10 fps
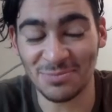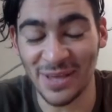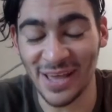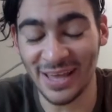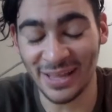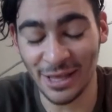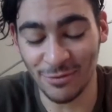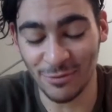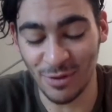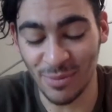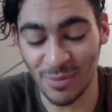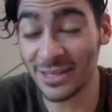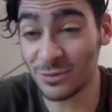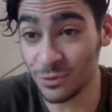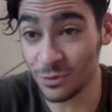me, "Hey Cliff, if I buy
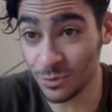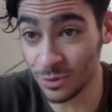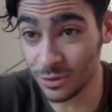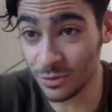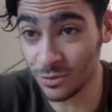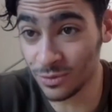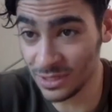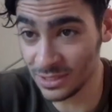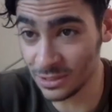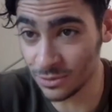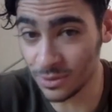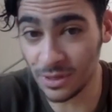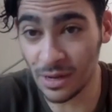this for you, will you listen to it?" And mm. I